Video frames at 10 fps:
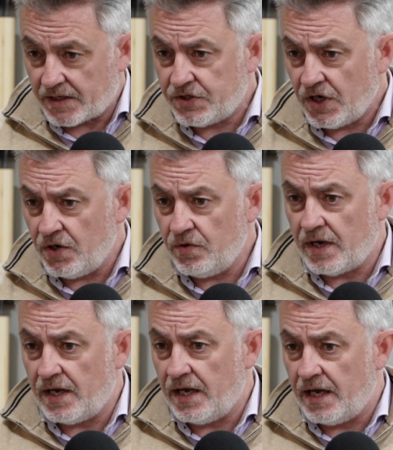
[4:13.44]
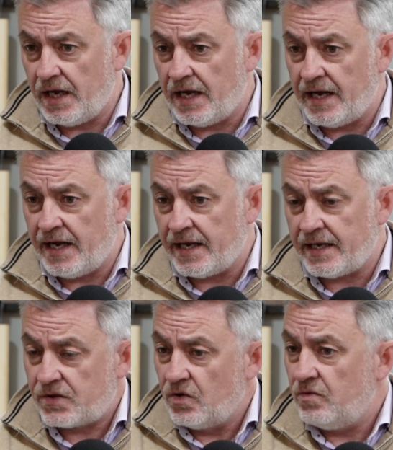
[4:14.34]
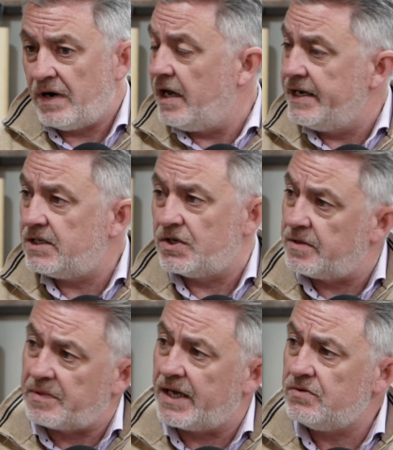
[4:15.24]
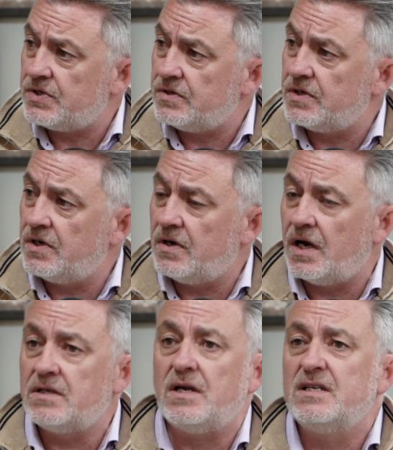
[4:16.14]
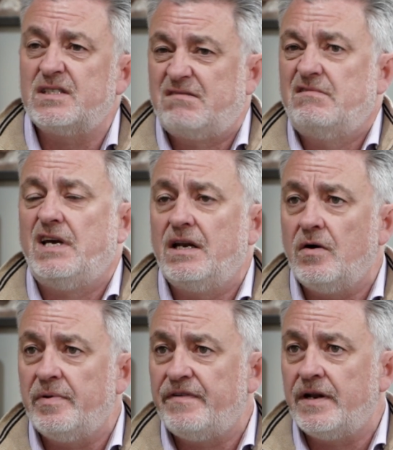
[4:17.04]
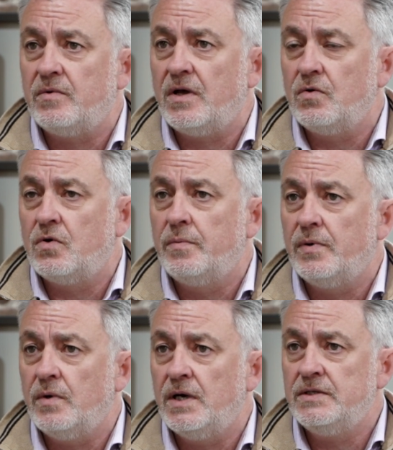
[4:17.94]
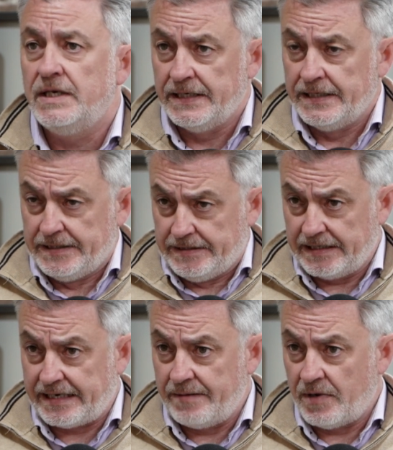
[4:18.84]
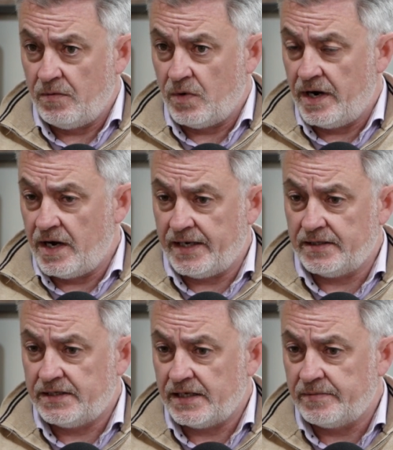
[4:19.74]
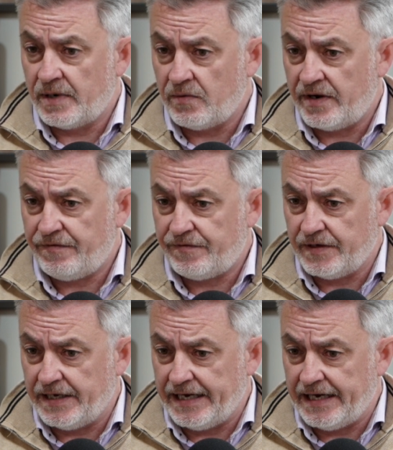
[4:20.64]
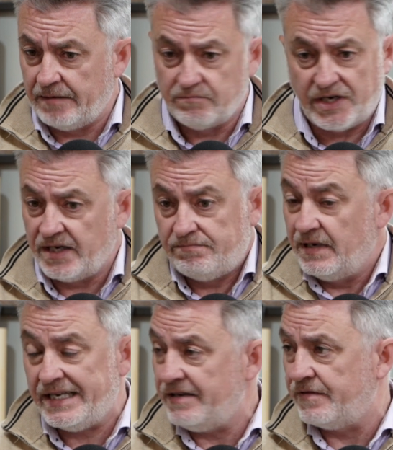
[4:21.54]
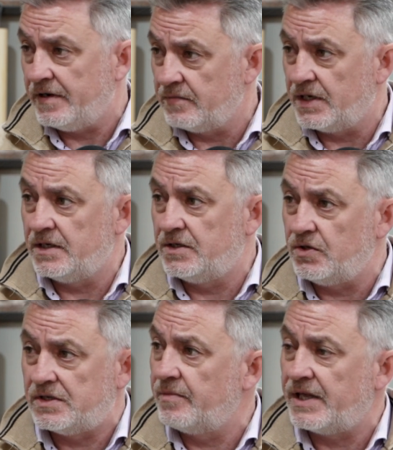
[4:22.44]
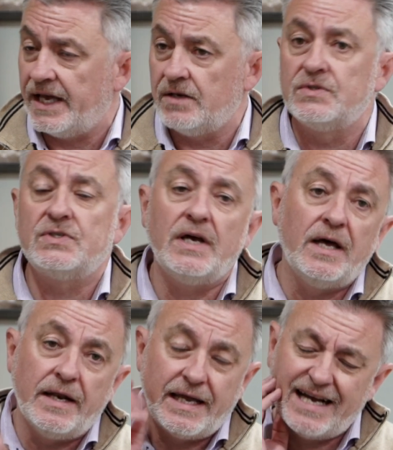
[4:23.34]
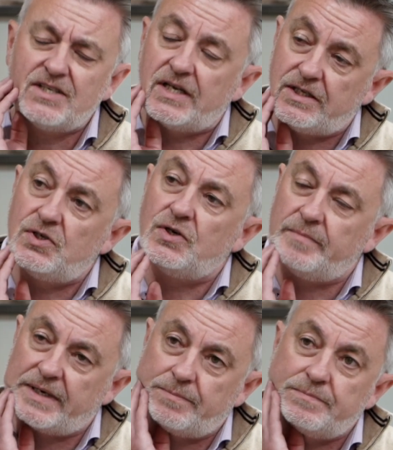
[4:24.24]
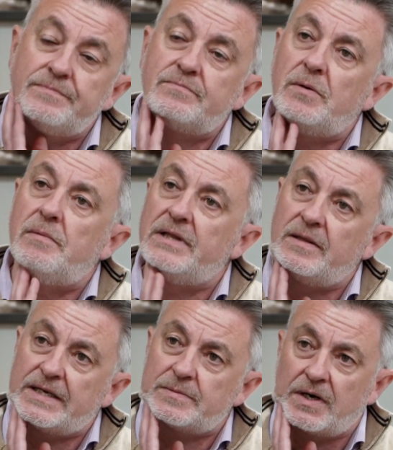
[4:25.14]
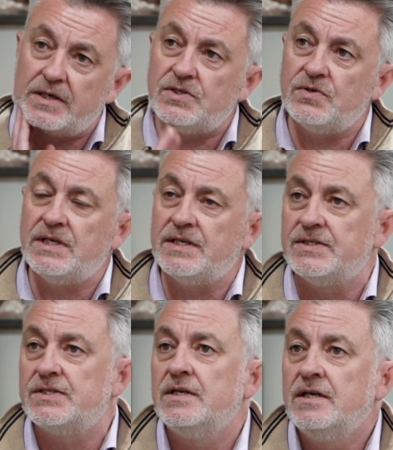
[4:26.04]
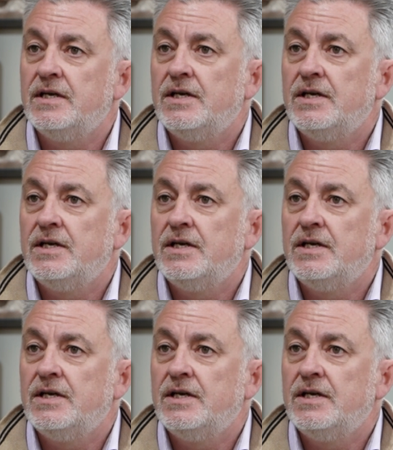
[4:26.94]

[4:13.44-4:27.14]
so I thought, right, I need to do something else. You know, I, I kind of got a bit fed up with the whole corporate world. I came home one night and said to my wife, I'm going to leave. I'm going to do something else. And it actually took me probably the best part of two years